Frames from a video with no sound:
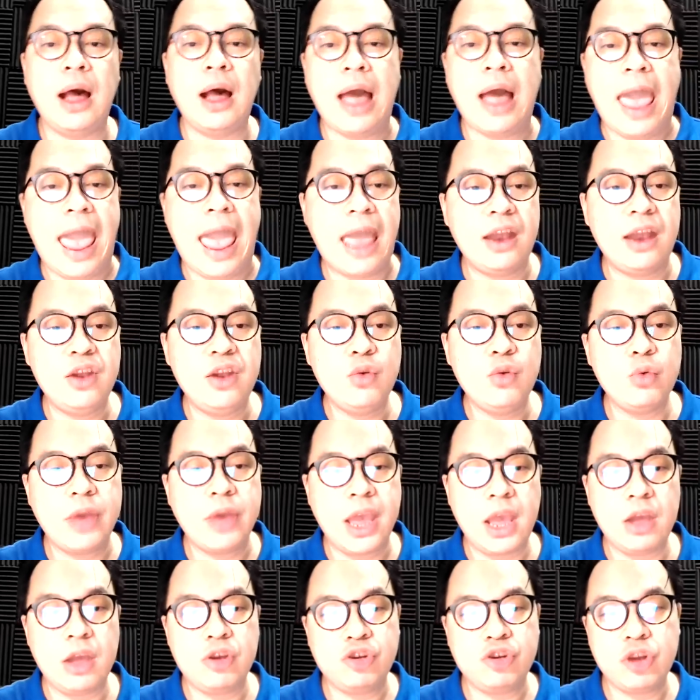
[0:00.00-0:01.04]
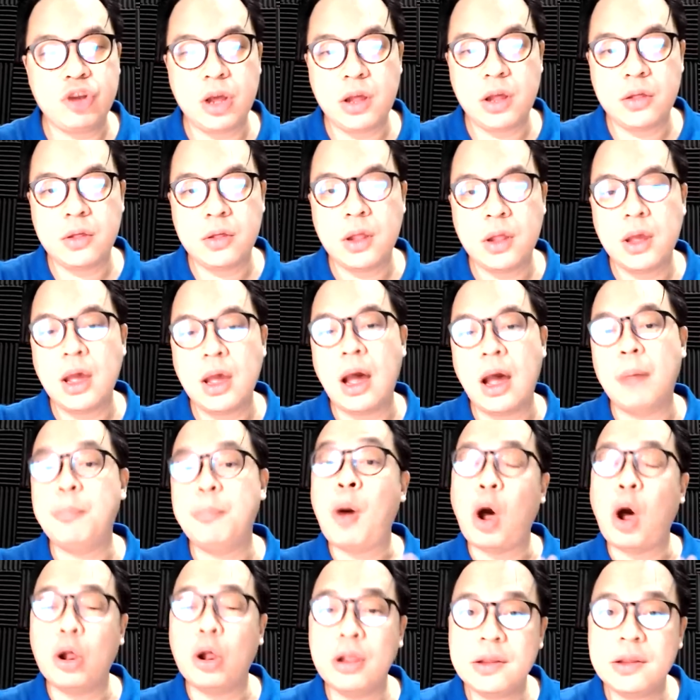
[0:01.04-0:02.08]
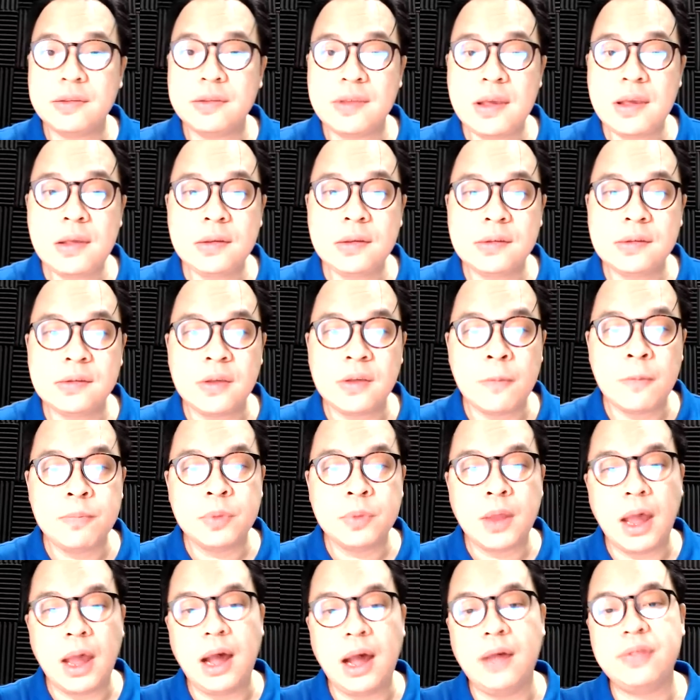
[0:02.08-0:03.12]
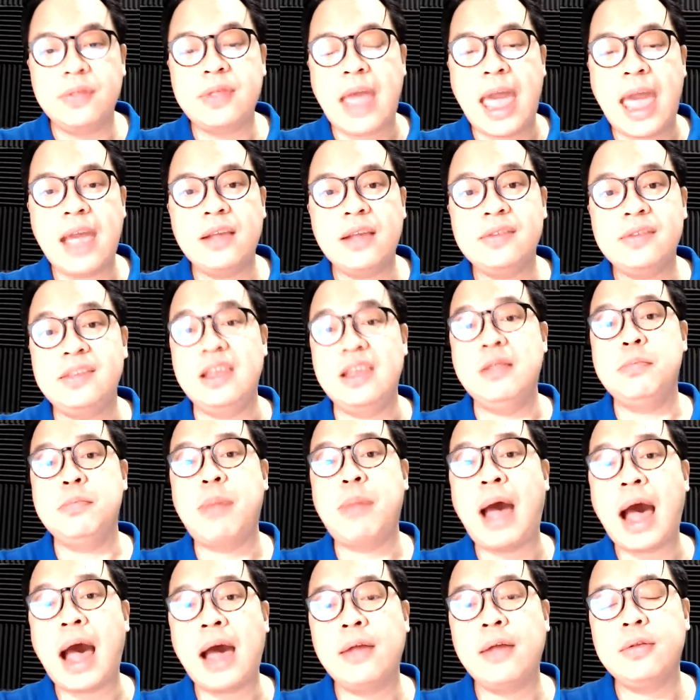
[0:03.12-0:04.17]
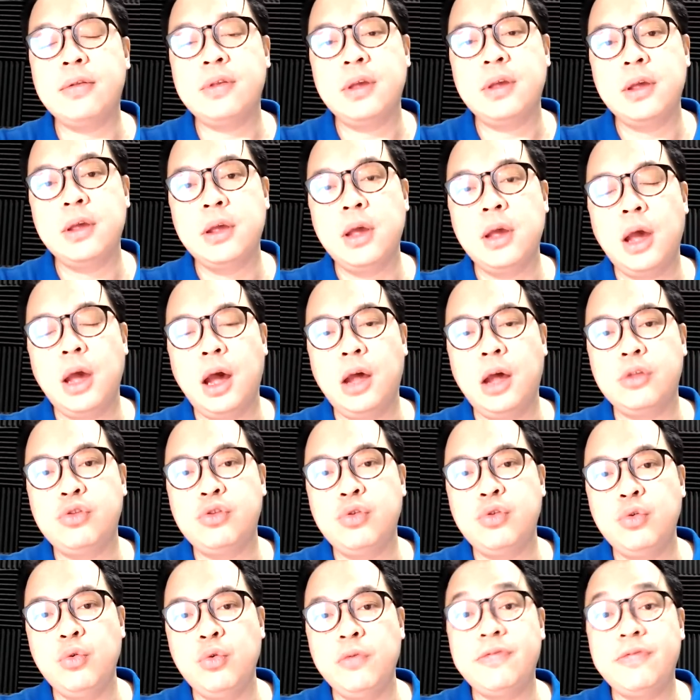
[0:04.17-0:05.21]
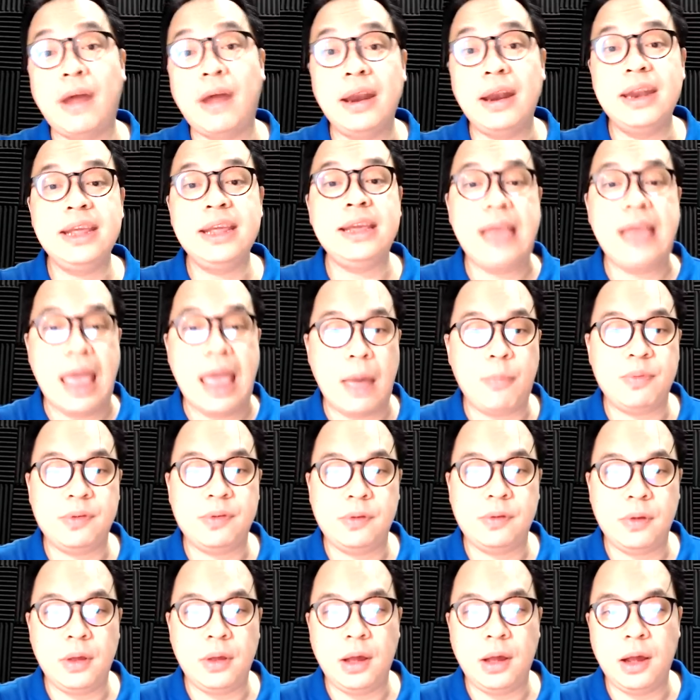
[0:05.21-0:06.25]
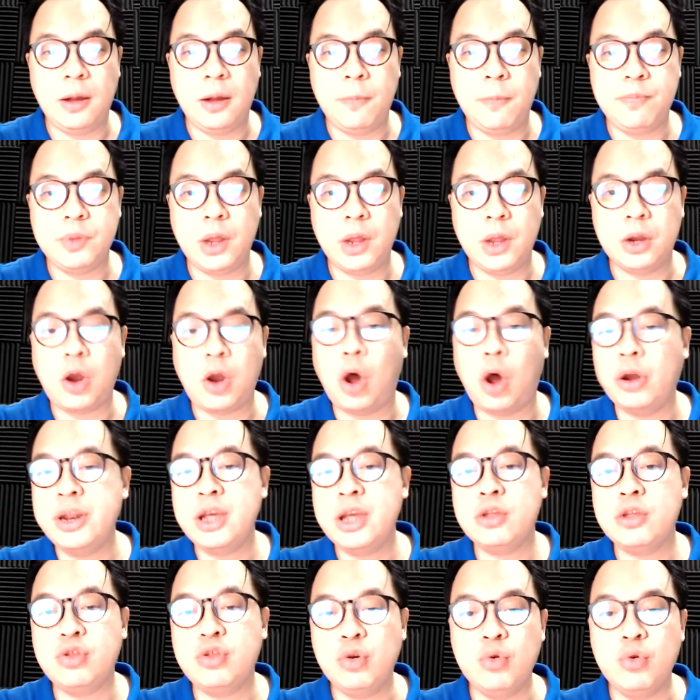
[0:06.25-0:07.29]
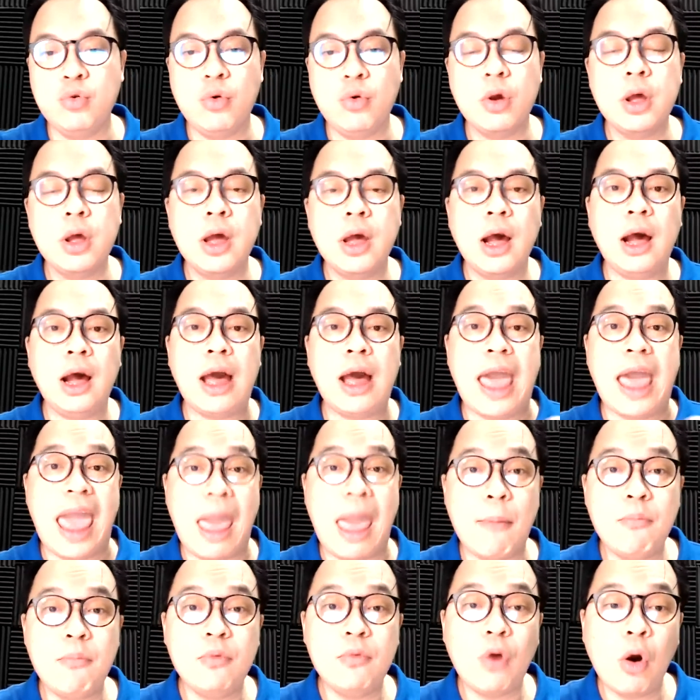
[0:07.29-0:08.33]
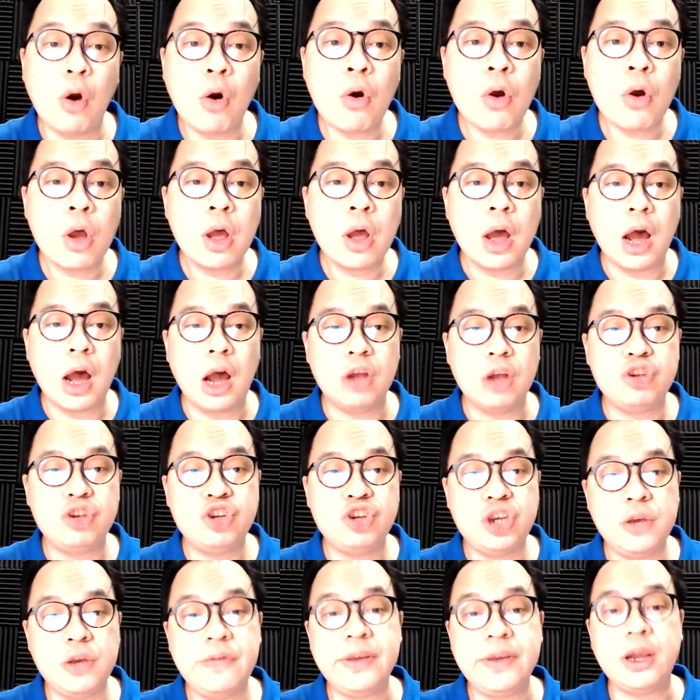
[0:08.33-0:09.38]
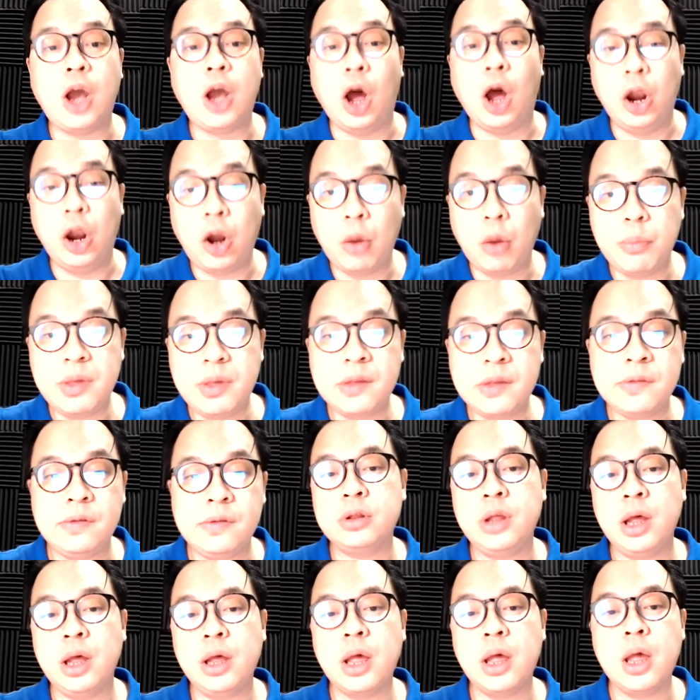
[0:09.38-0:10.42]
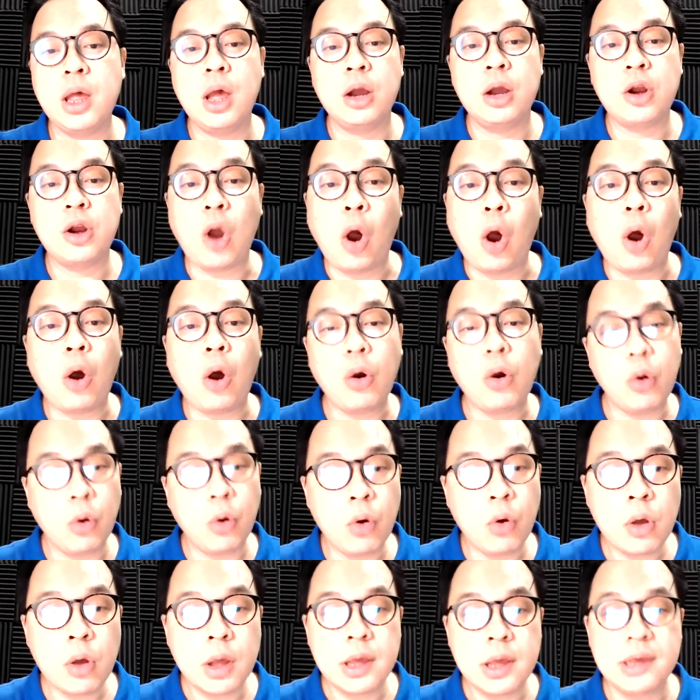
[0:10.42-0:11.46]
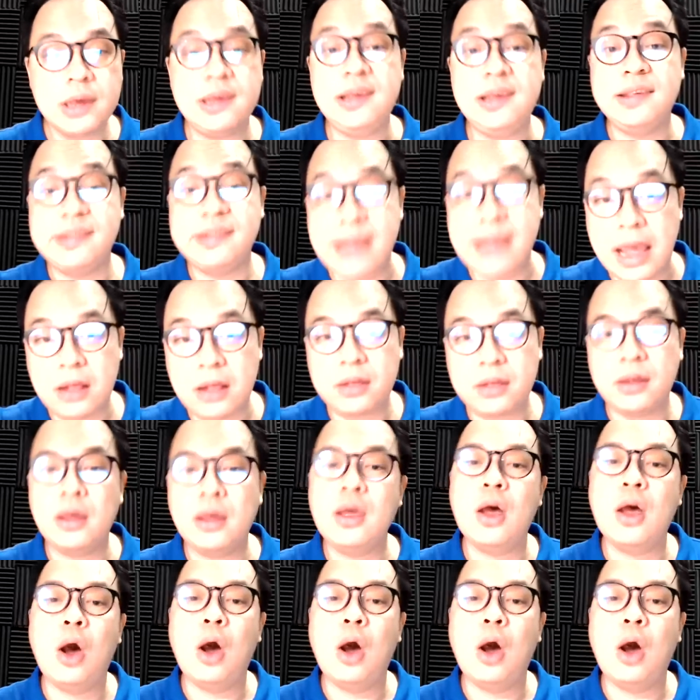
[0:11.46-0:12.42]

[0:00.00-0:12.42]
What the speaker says: education policies, thanks in part to funding gaps. According to EMRO, Chief Economist Dr. Koho, he said,